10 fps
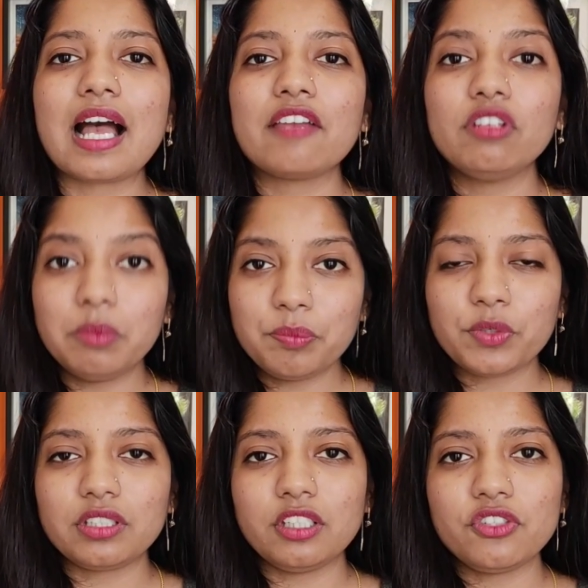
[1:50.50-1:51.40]
I will be
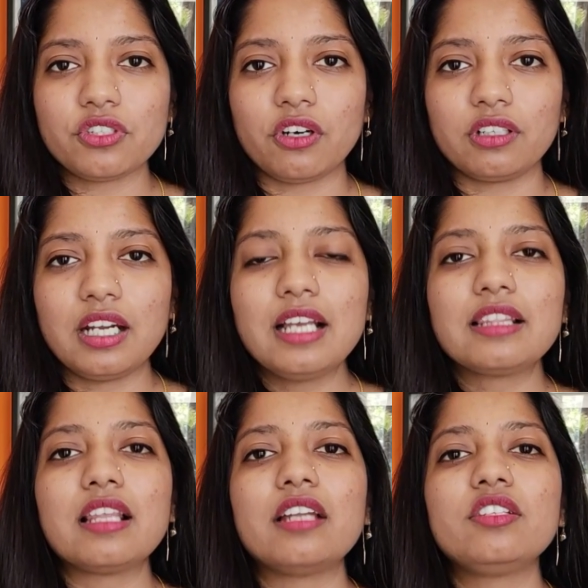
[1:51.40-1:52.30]
pretty sure
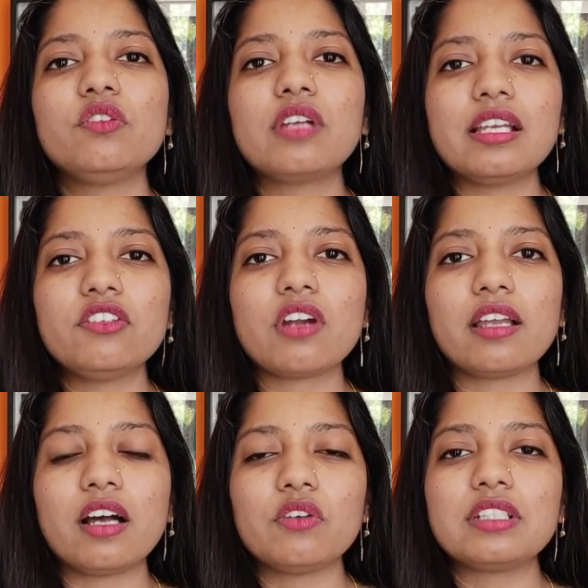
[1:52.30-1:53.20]
that you can try
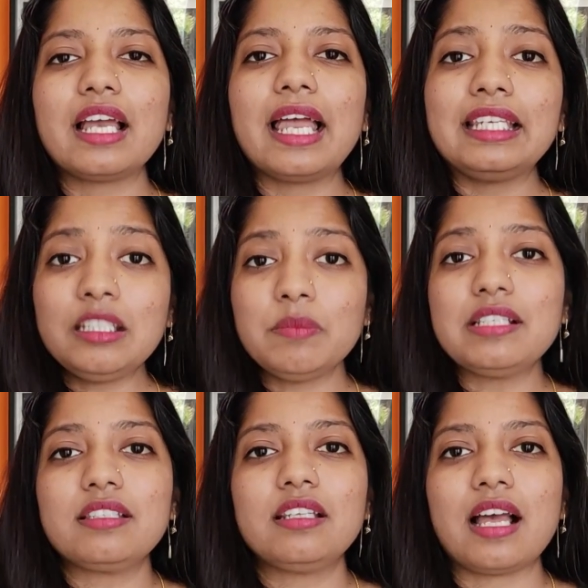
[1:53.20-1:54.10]
out any
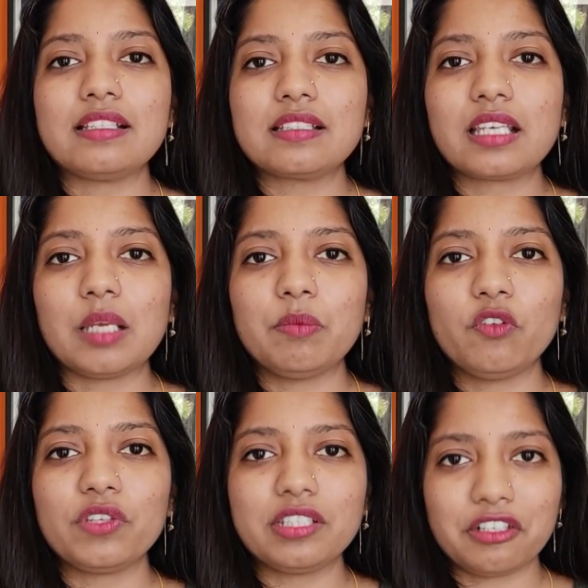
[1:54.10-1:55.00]
misty landscape
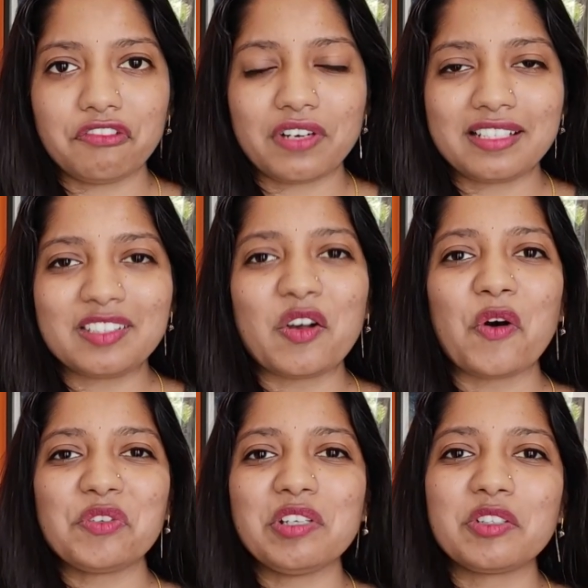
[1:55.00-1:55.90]
with a reference
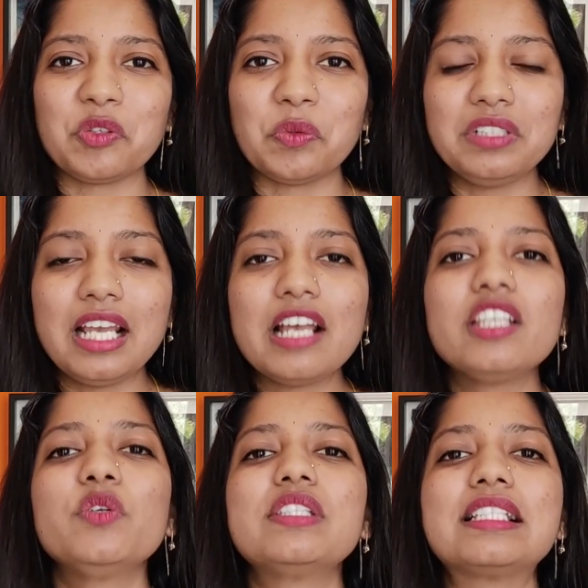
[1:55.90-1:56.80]
on your own
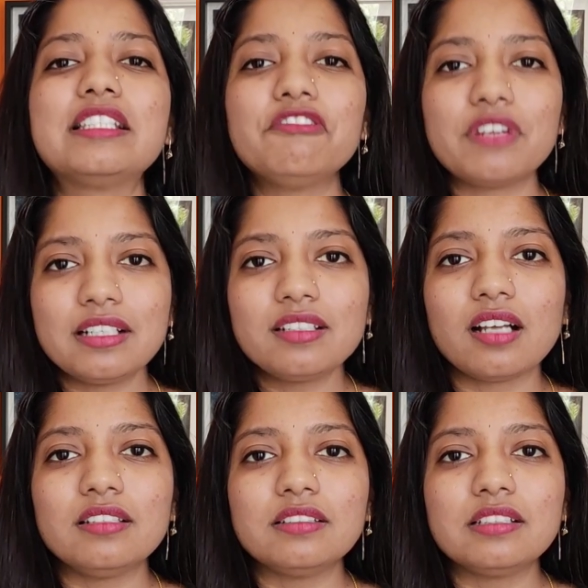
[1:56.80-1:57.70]
using different
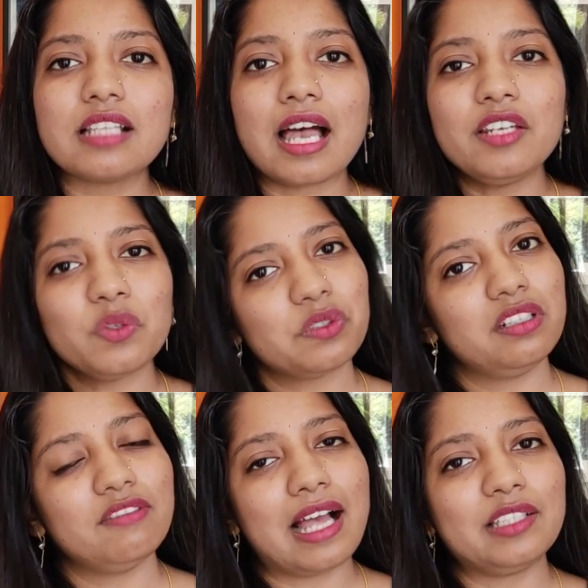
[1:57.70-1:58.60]
colors and tonal
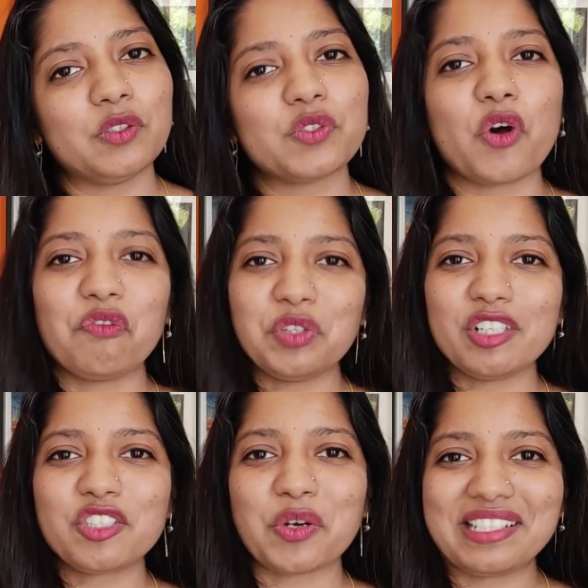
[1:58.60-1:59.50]
values of your
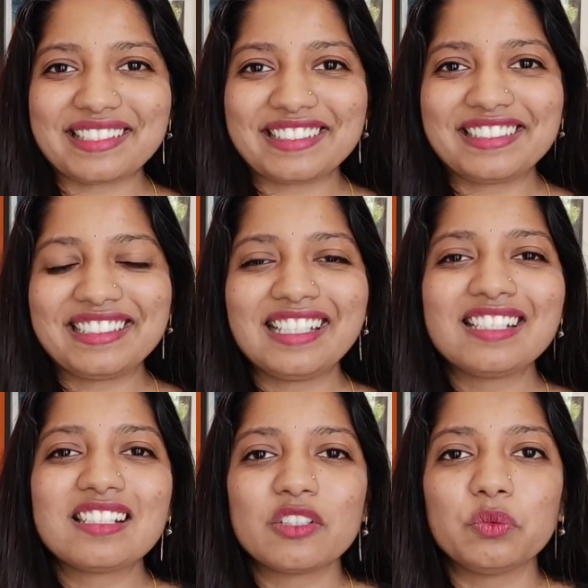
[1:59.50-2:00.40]
choice.
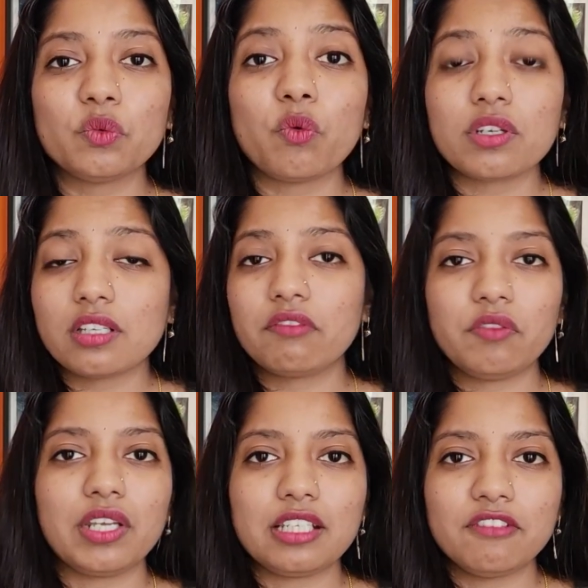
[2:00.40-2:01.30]
So what are we
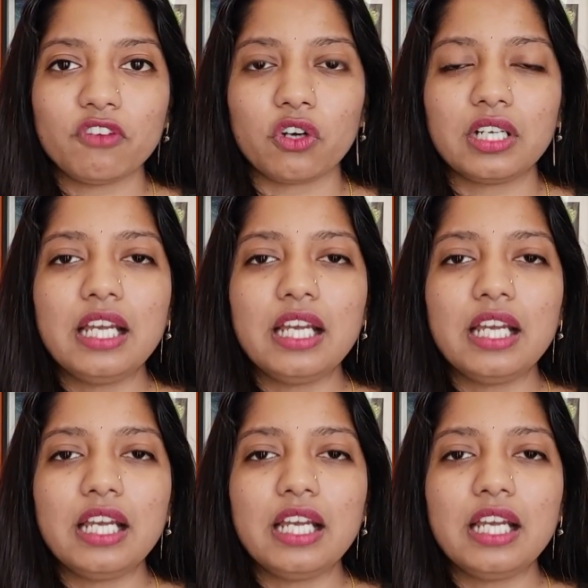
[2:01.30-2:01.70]
waiting for?